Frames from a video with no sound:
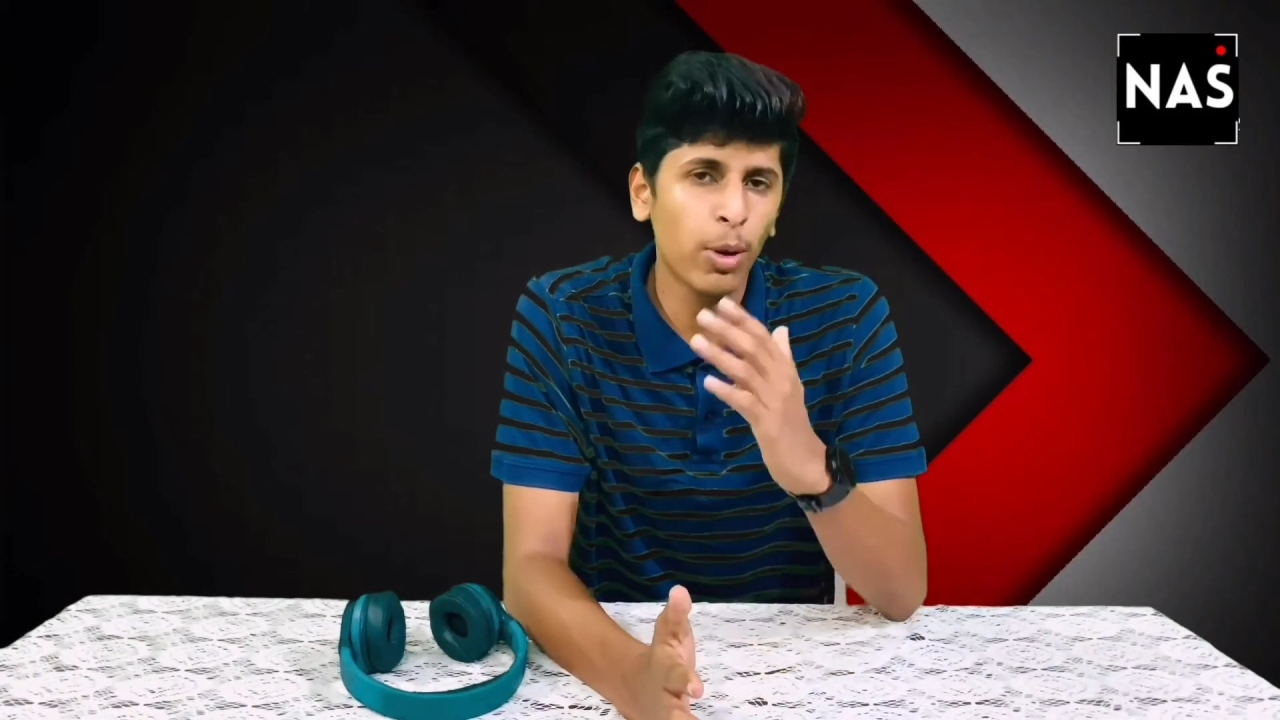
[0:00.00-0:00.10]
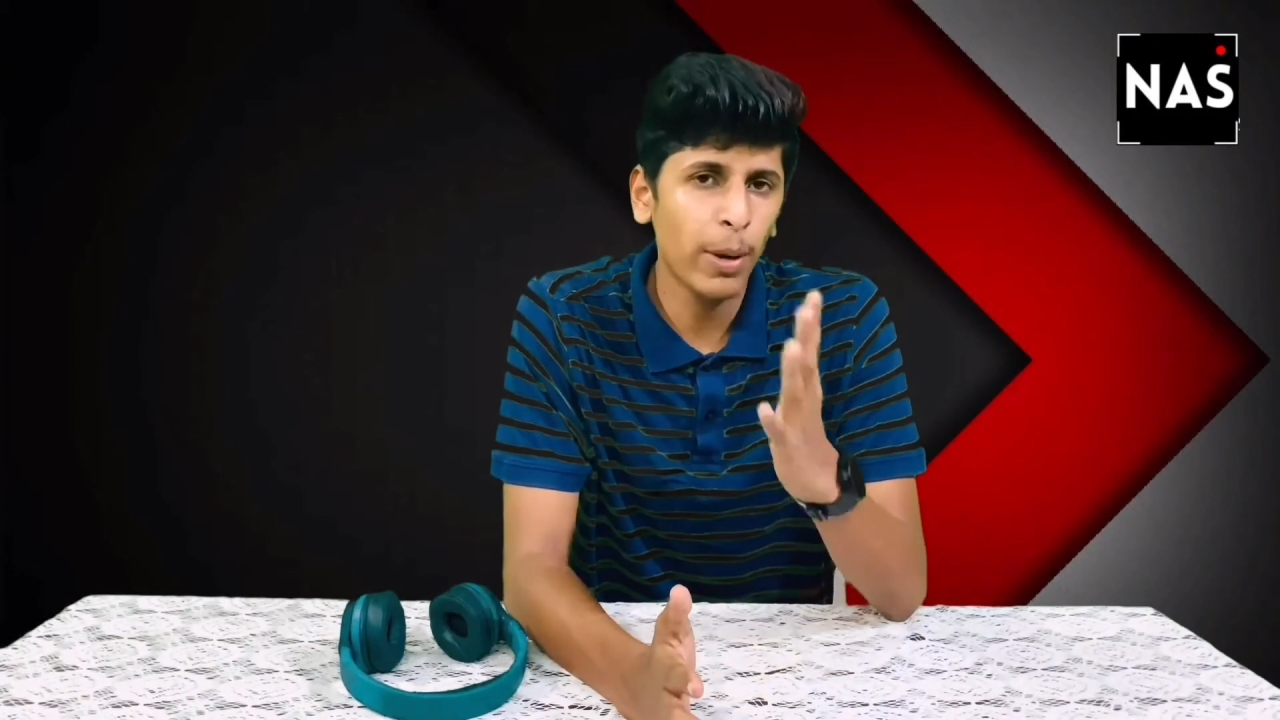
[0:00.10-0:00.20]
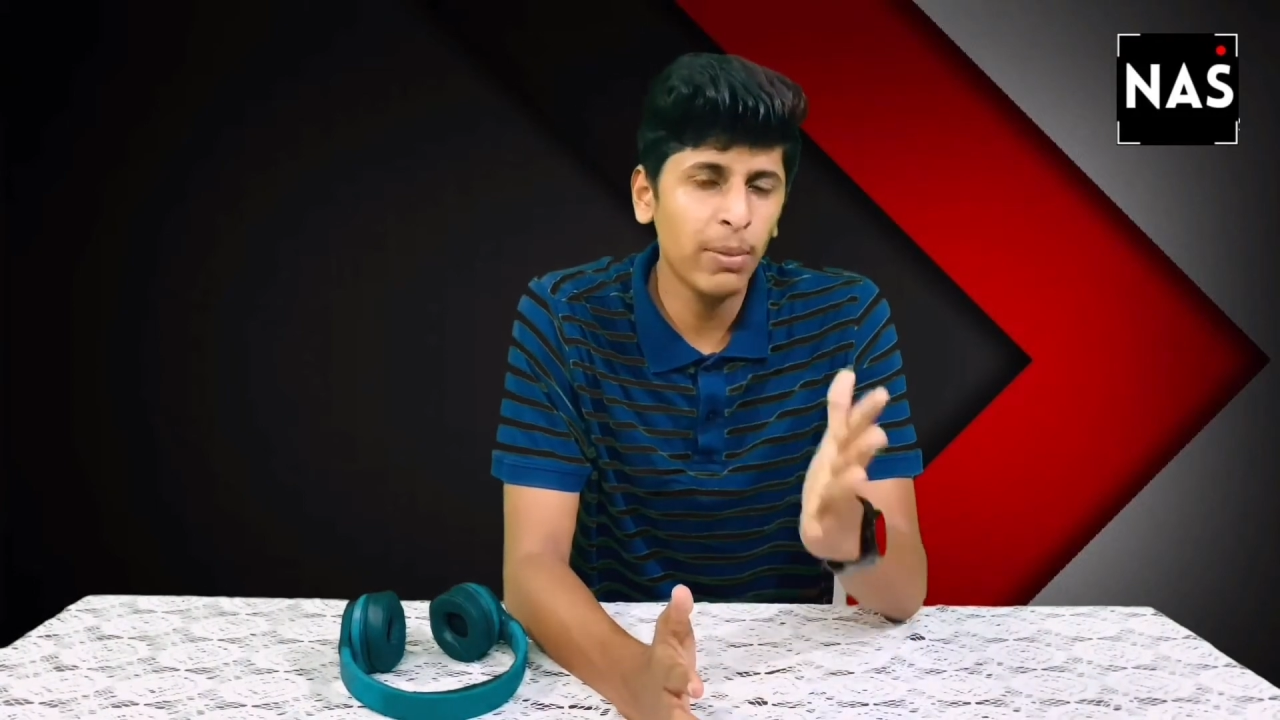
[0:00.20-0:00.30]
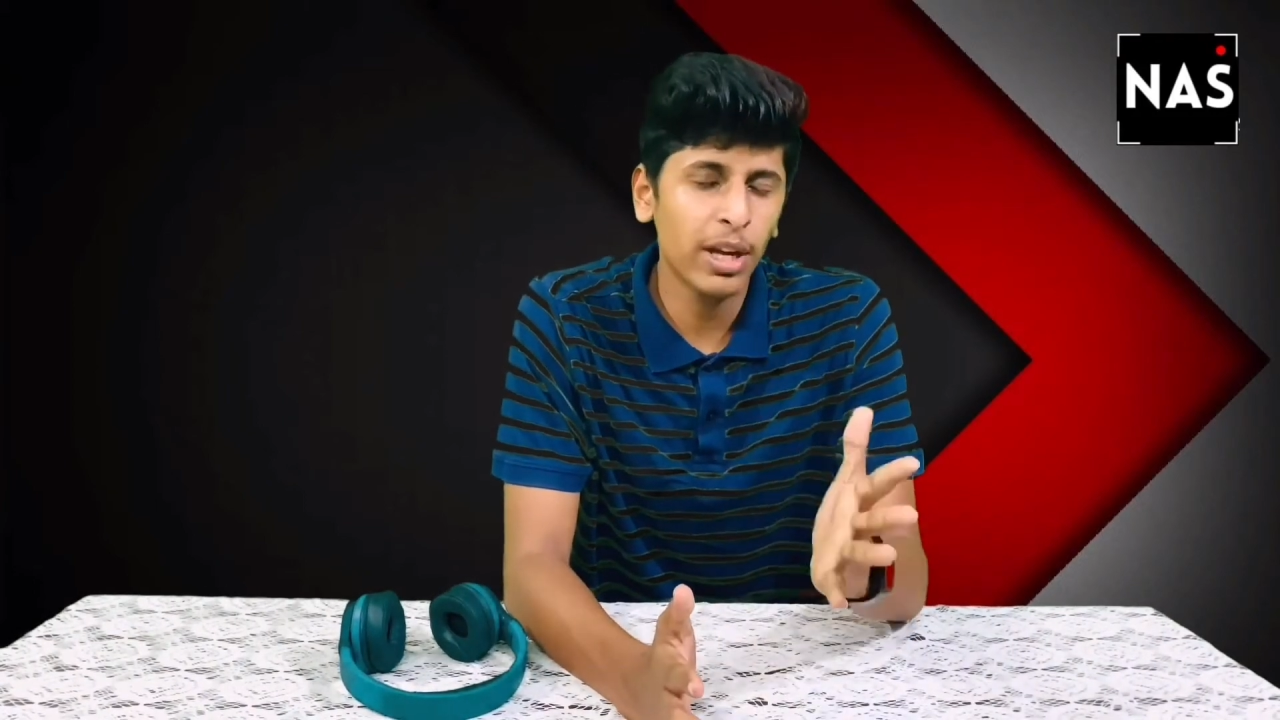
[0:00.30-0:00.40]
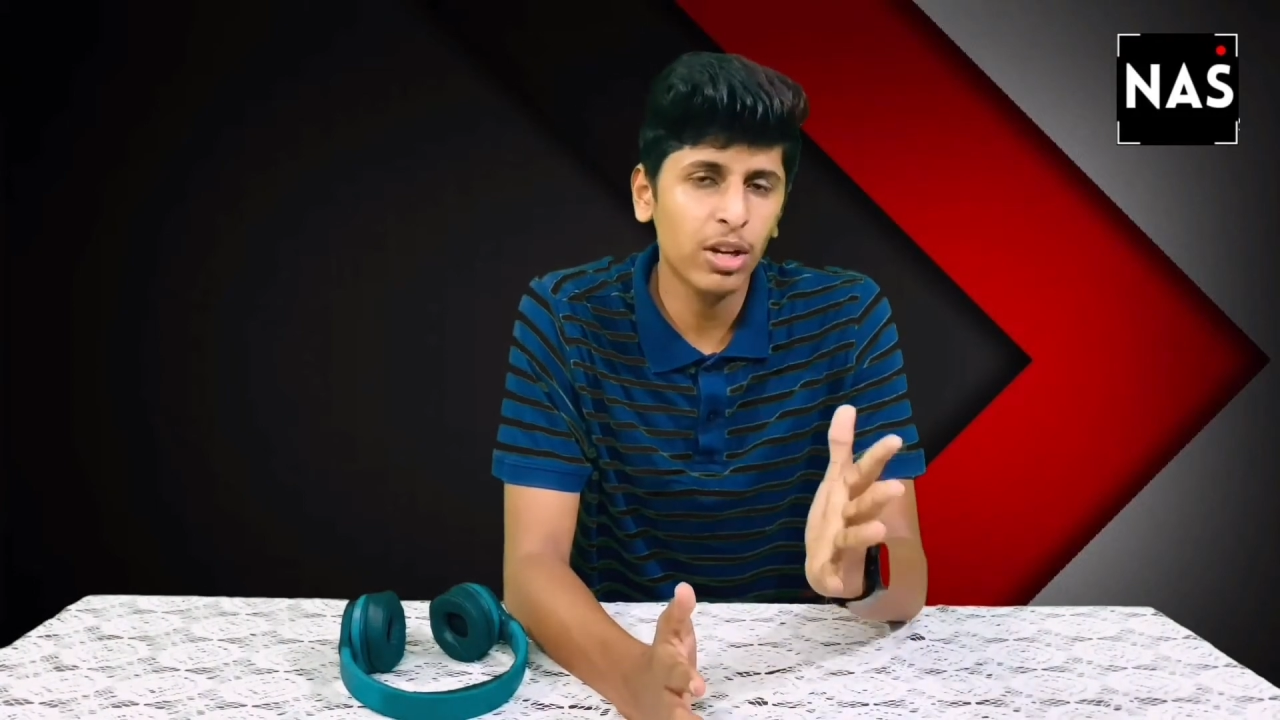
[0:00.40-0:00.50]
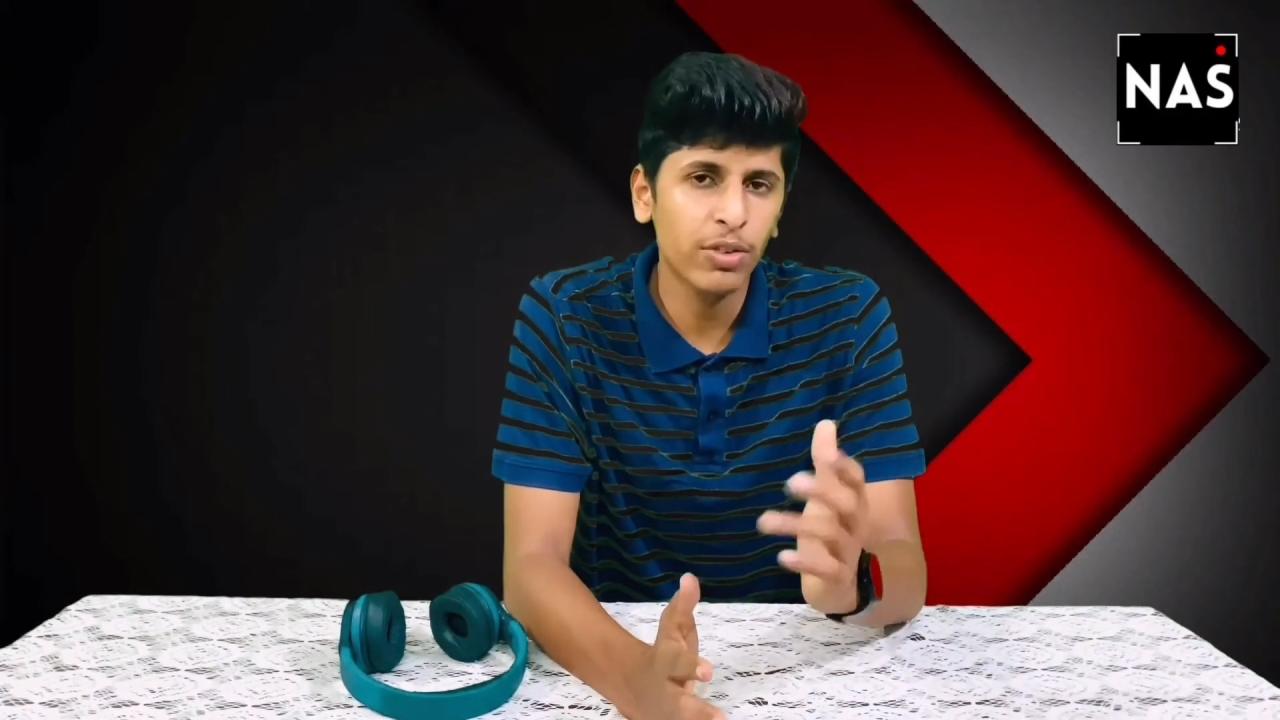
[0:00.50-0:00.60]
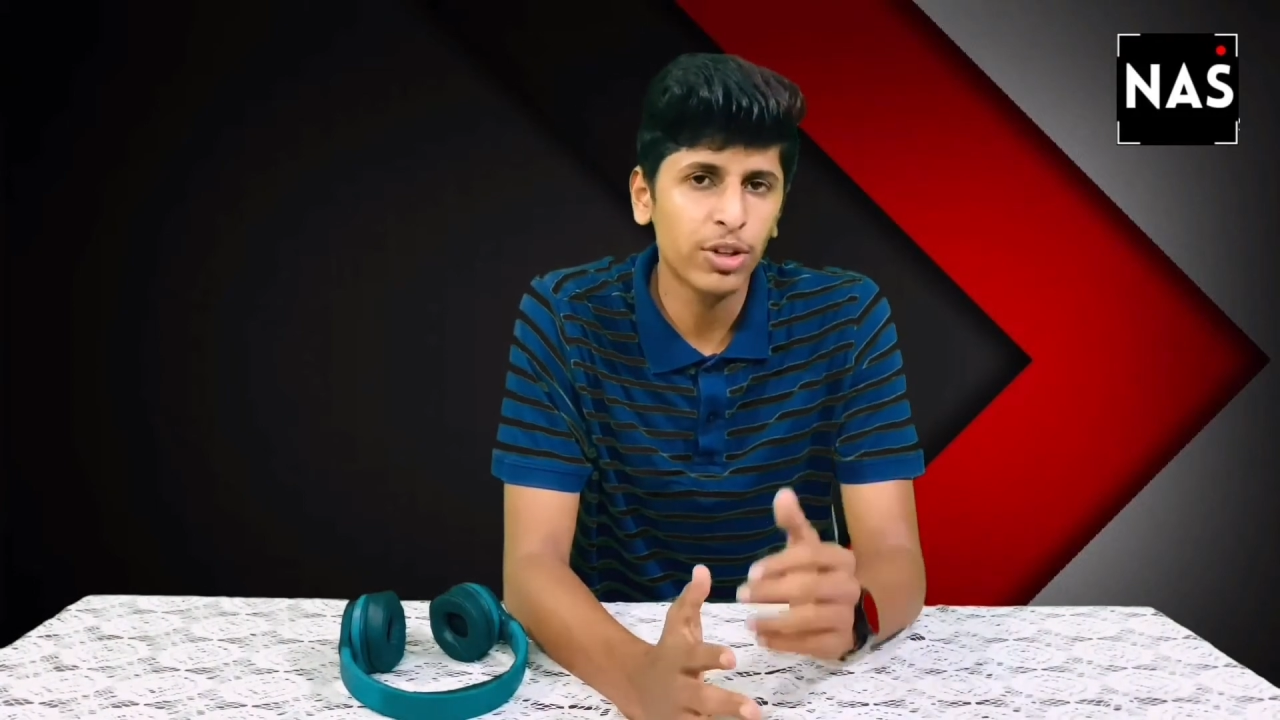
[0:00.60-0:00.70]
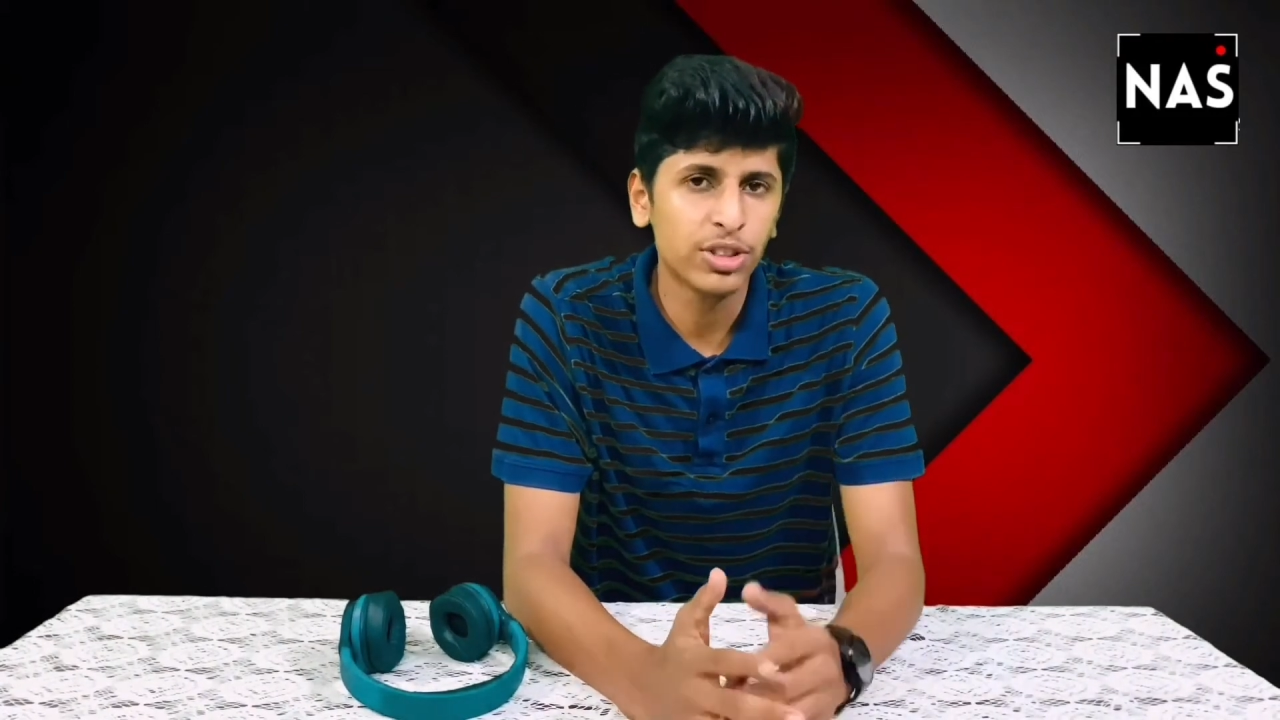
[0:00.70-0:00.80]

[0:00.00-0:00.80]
mobile microphone